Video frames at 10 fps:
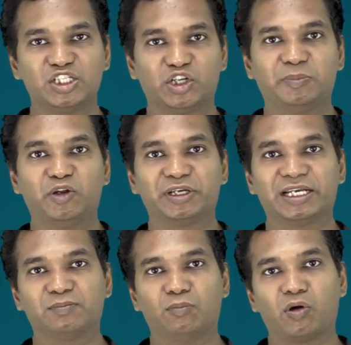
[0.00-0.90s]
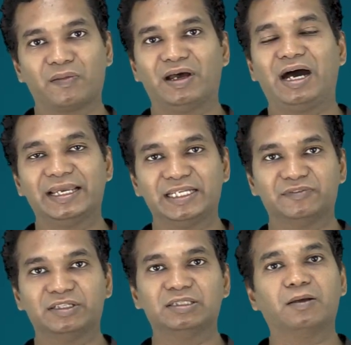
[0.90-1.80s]
So you'll be looking at more on the high
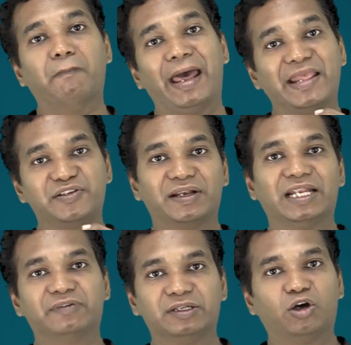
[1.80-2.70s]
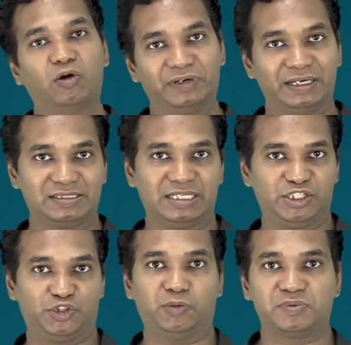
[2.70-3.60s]
level, managerial level of data science
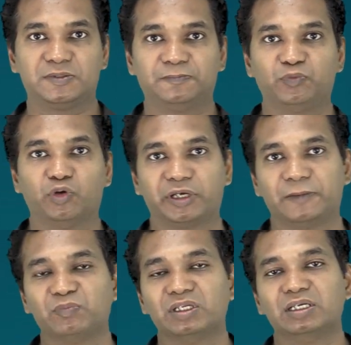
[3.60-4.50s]
jobs. Okay.